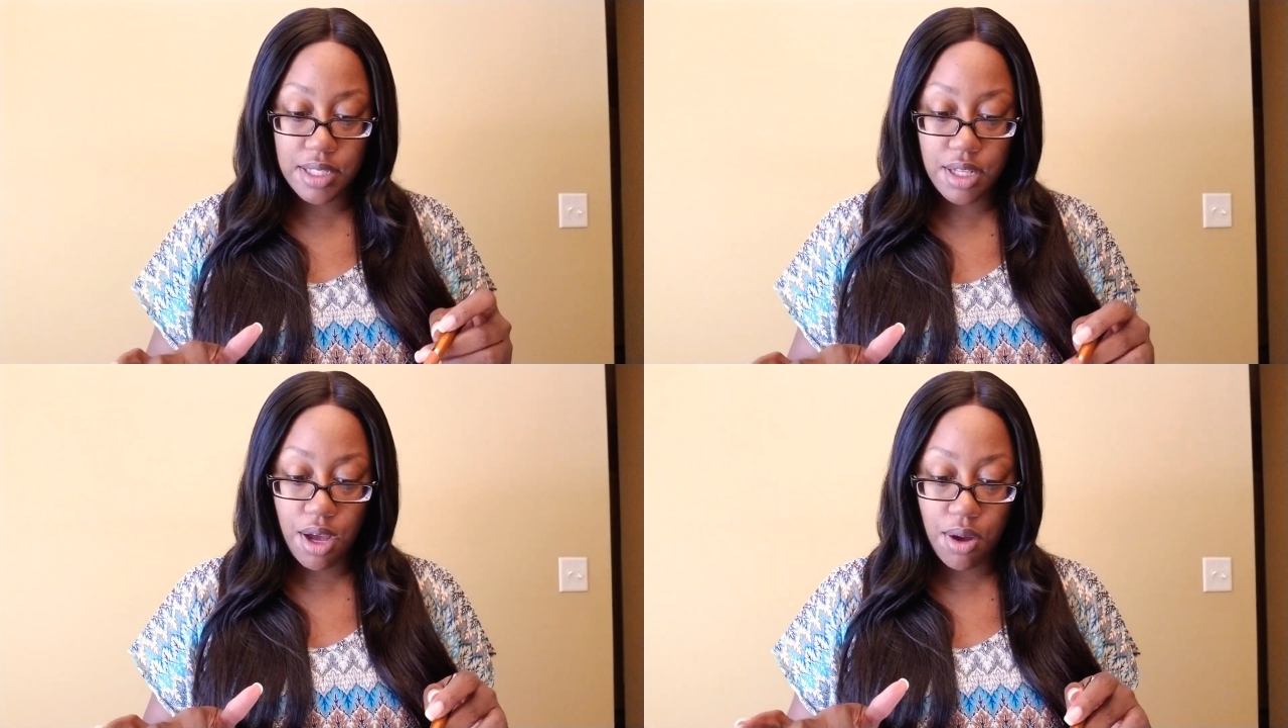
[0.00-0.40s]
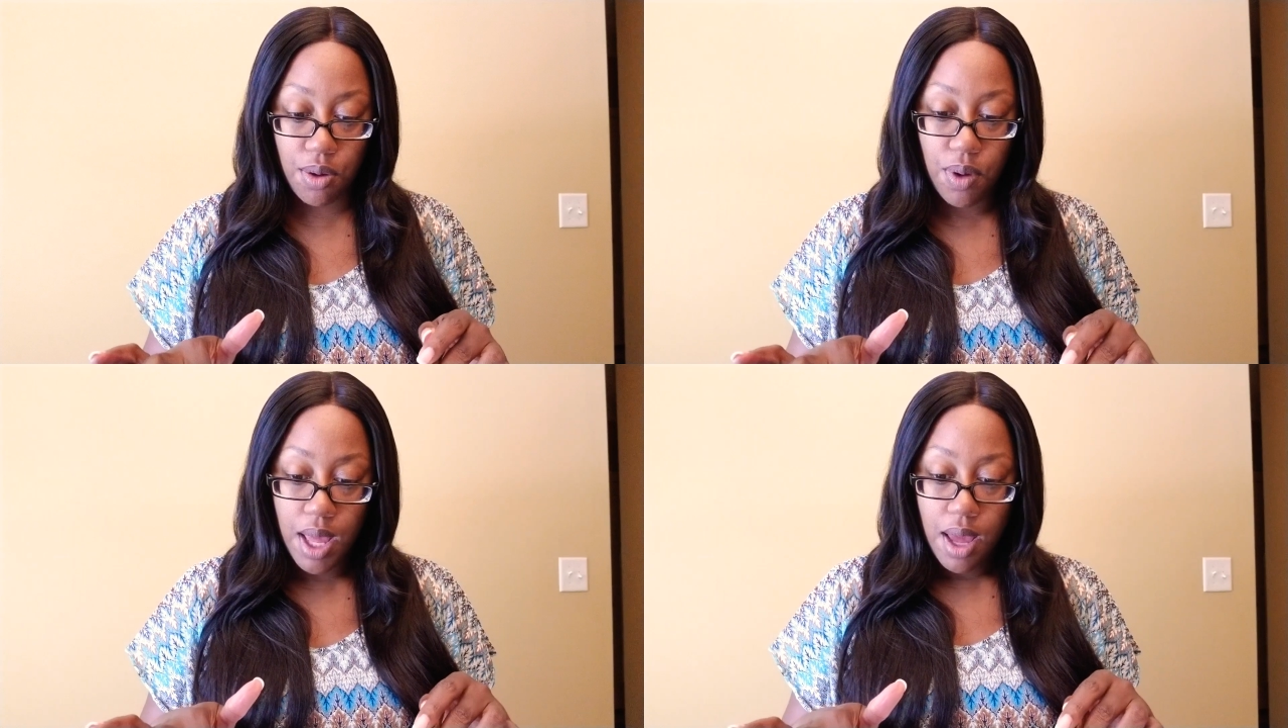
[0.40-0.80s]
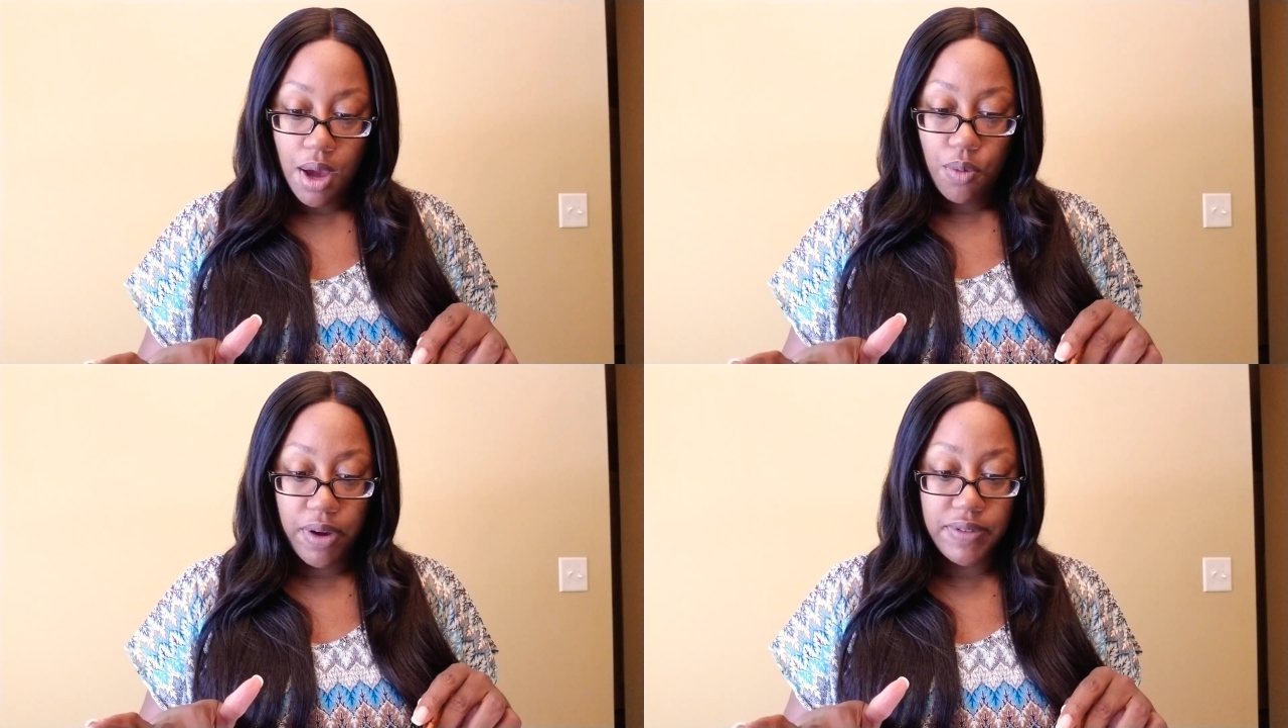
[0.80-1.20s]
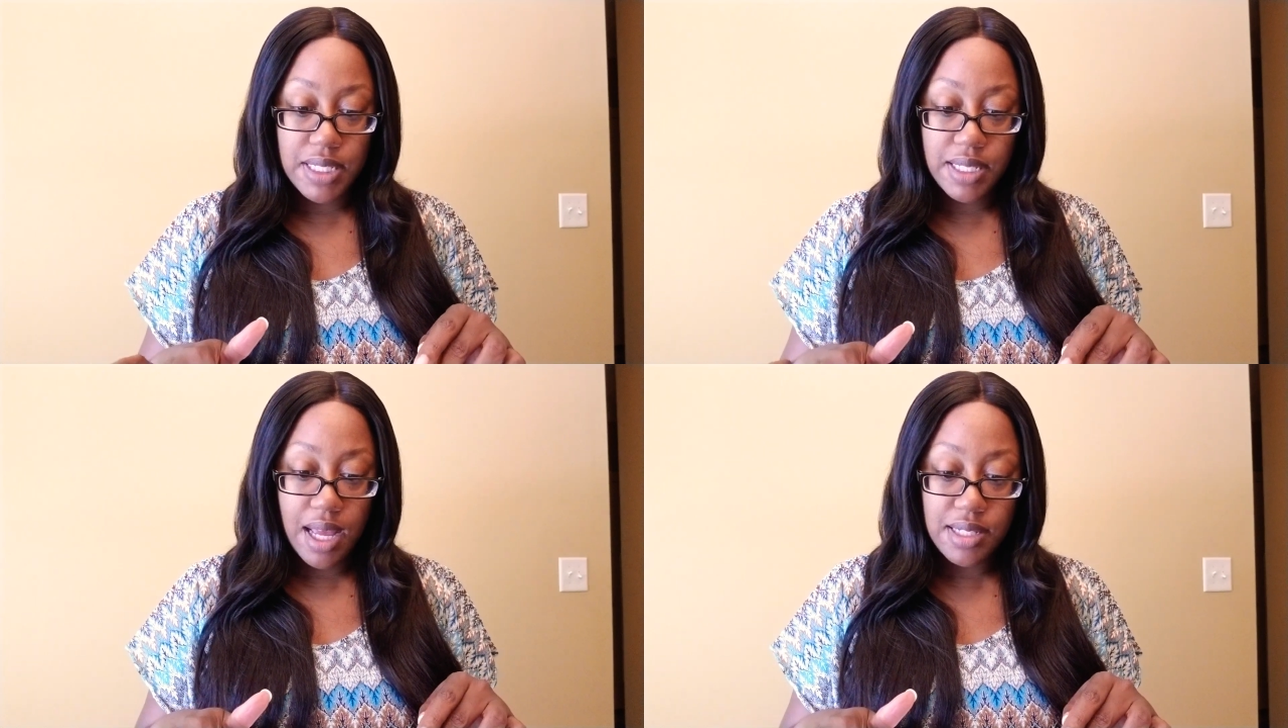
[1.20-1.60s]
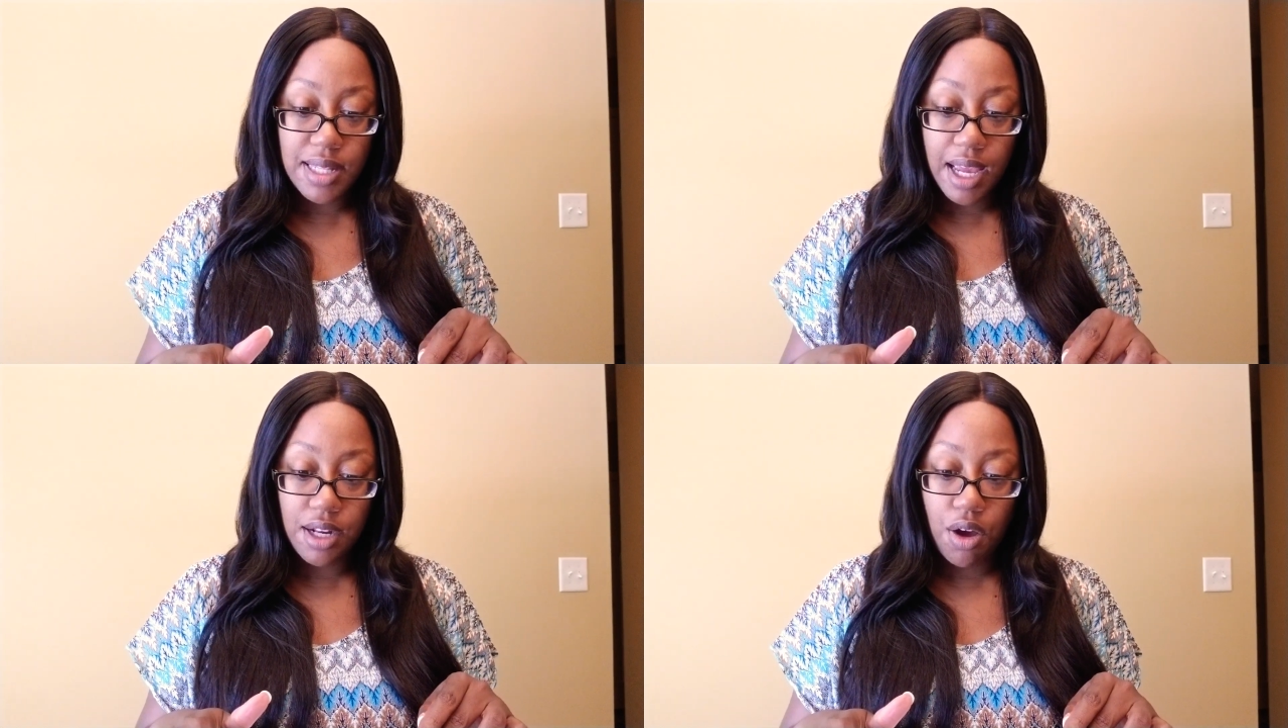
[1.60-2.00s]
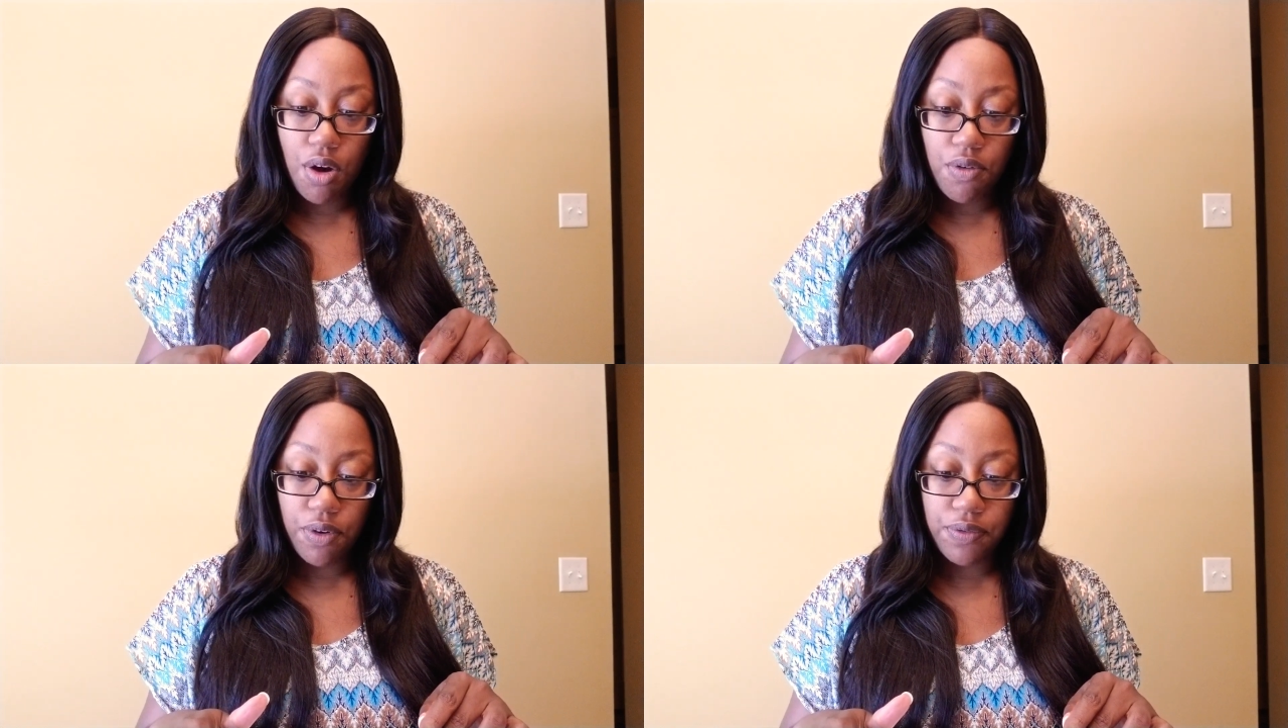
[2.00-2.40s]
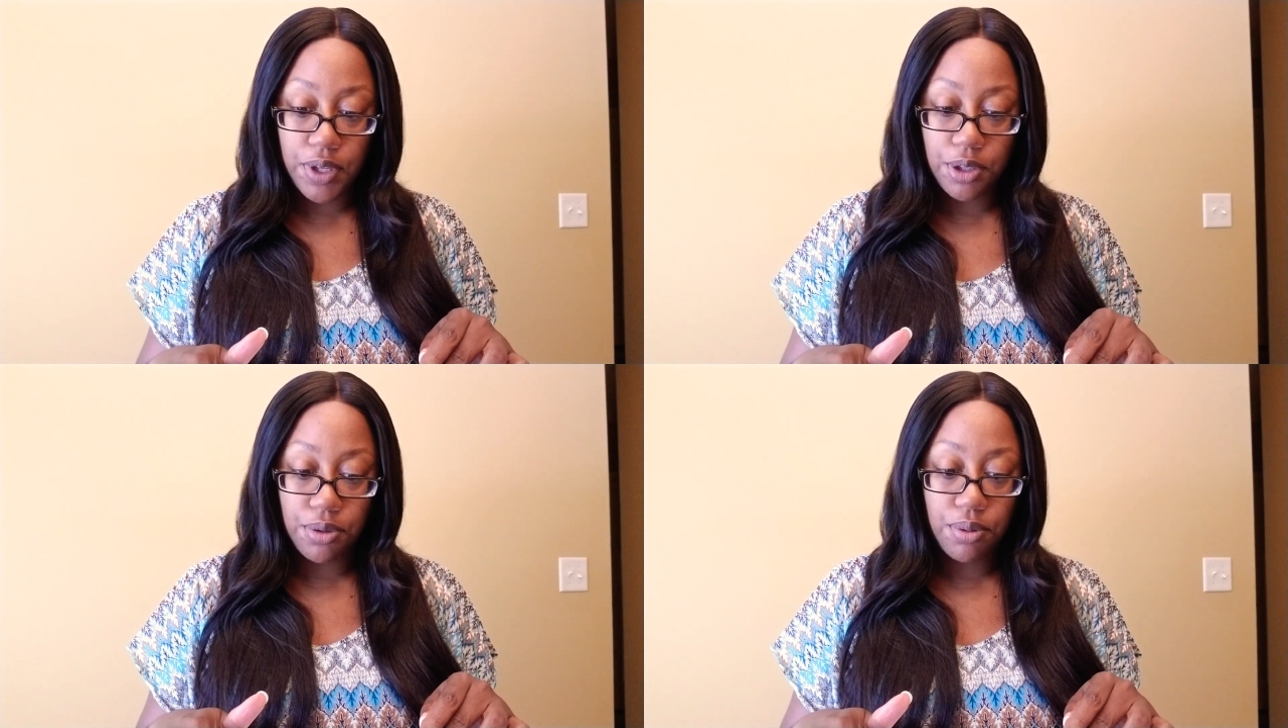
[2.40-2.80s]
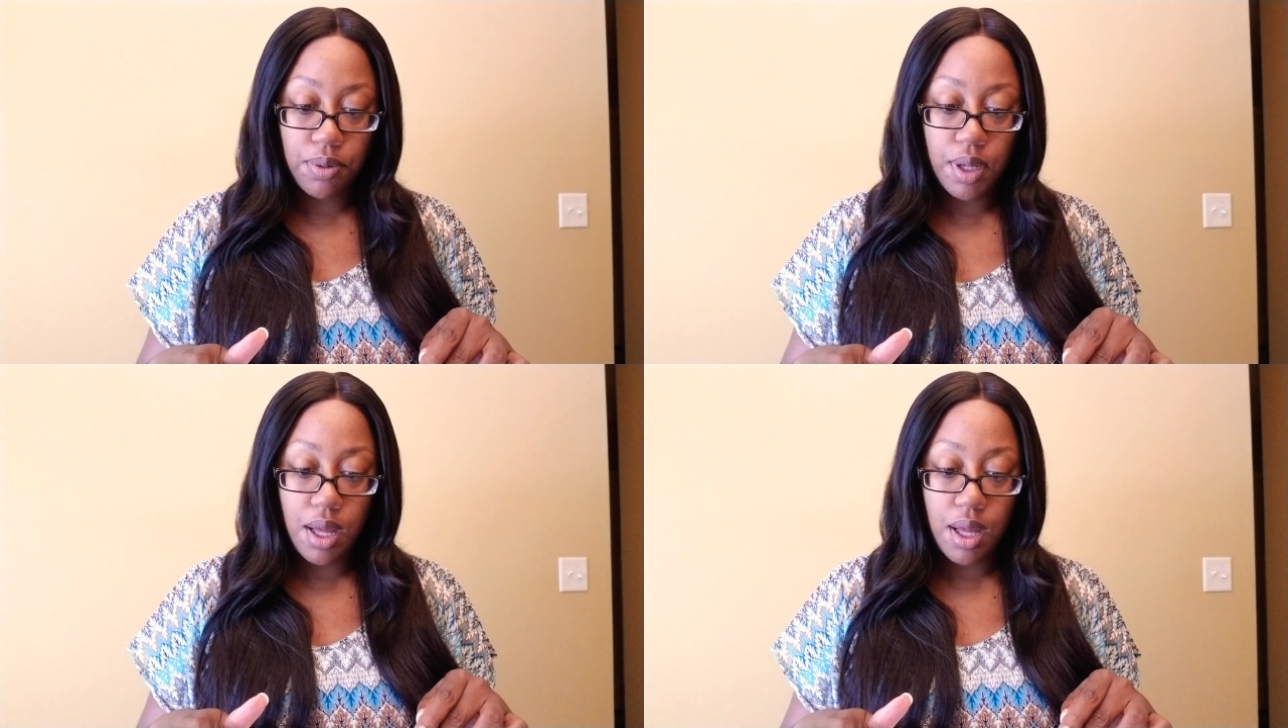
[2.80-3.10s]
So we've discussed like an overview